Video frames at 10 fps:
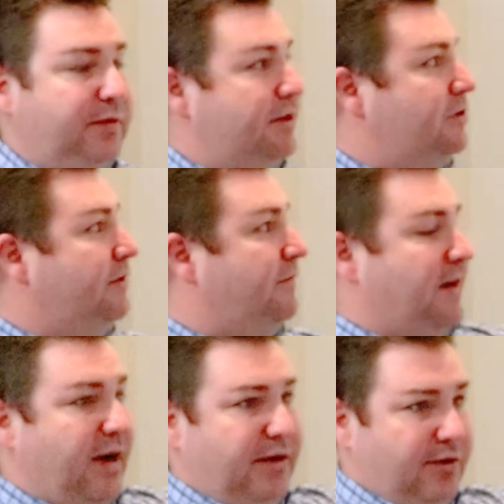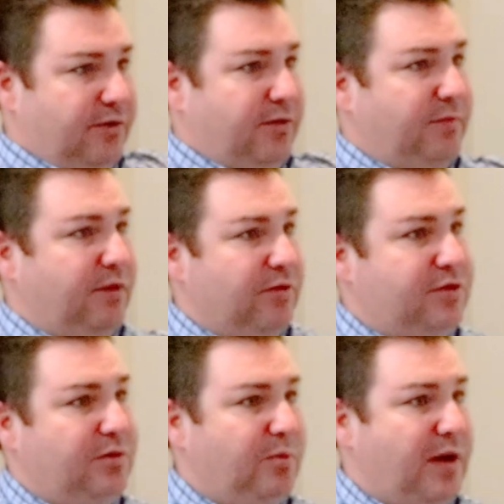that you defined under the
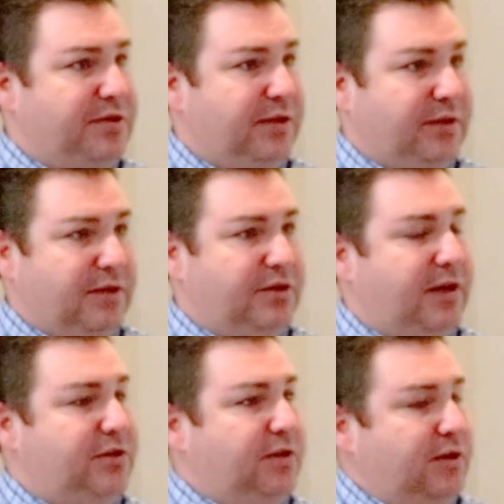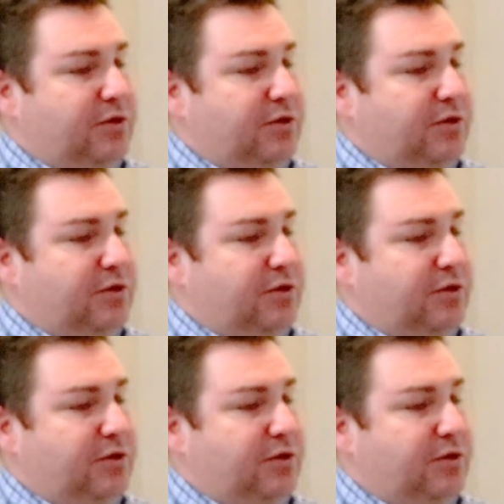original project initiation,